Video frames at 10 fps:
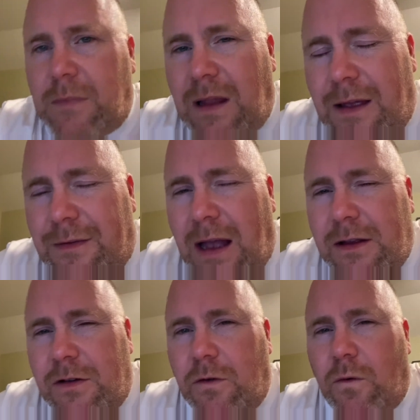I've got
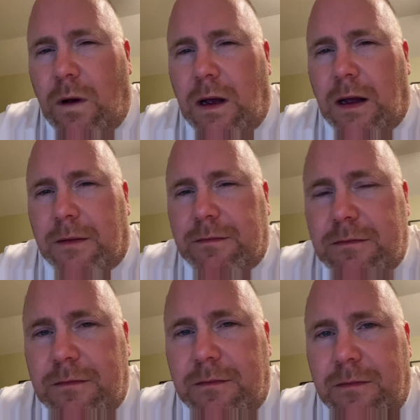to uh,
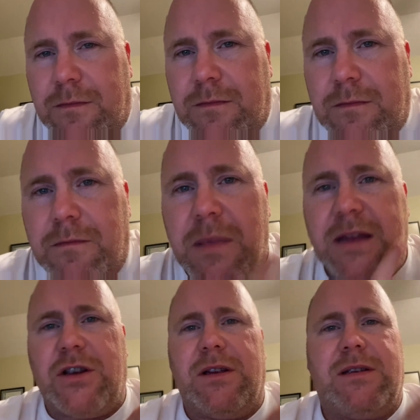
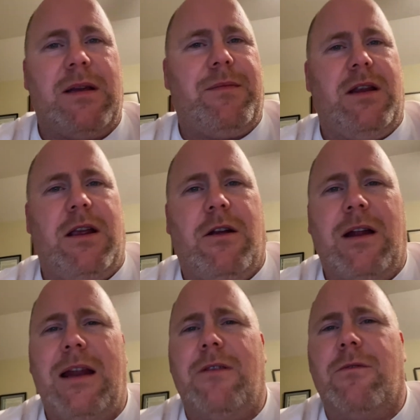mention something here, and
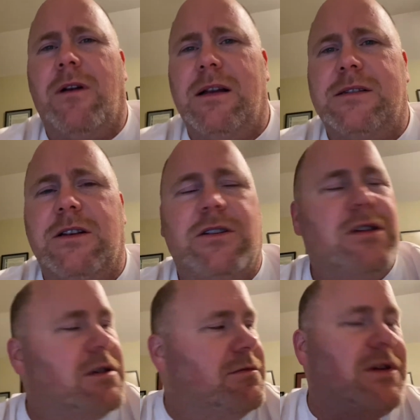I didn't realize till
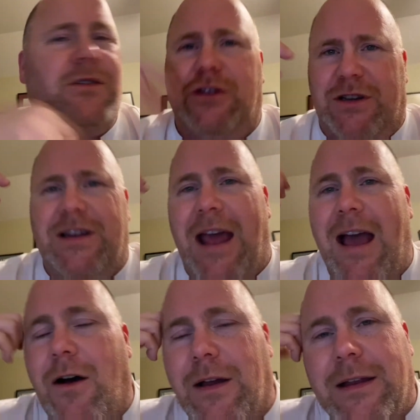just, till just
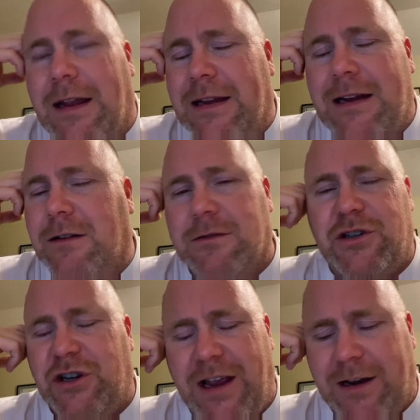now, and, and I don't
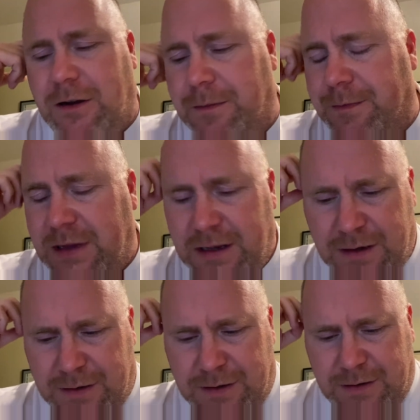check them
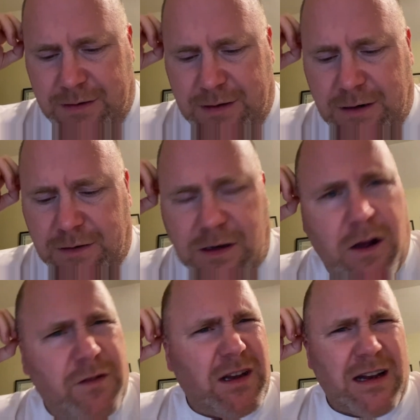near as
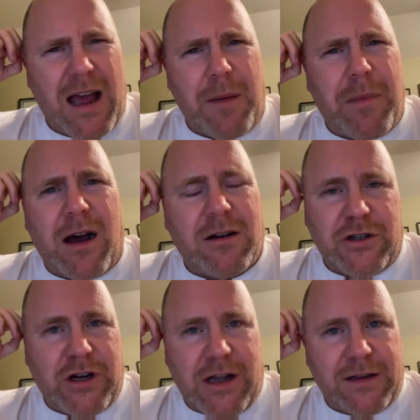often. I
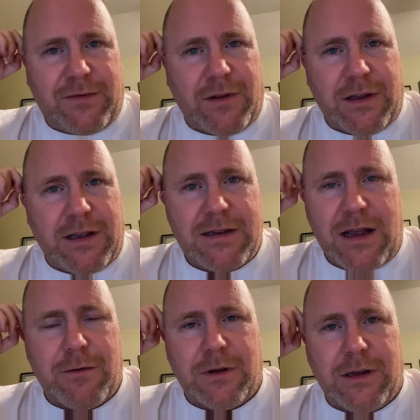apologize for this.
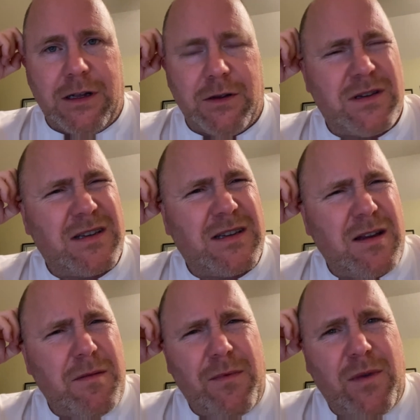I really do.
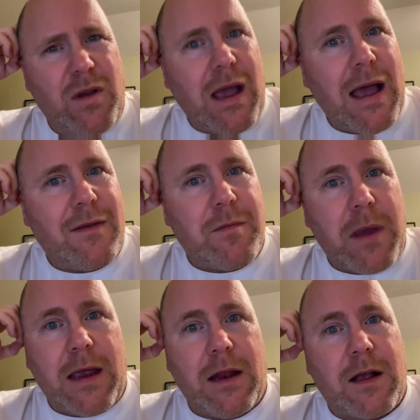Some of you guys
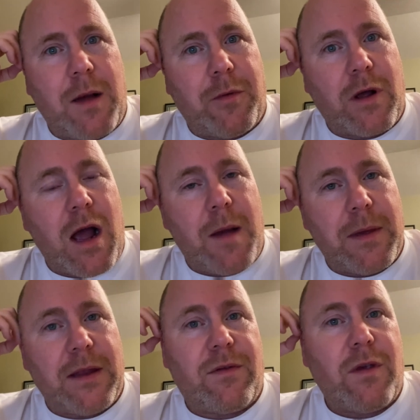made a couple
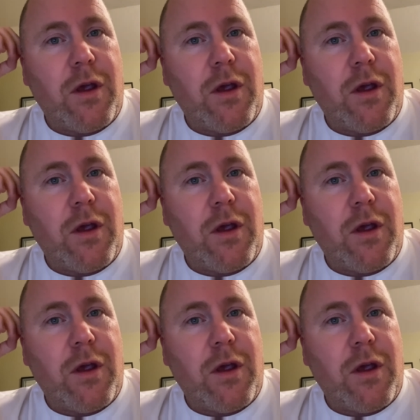comments,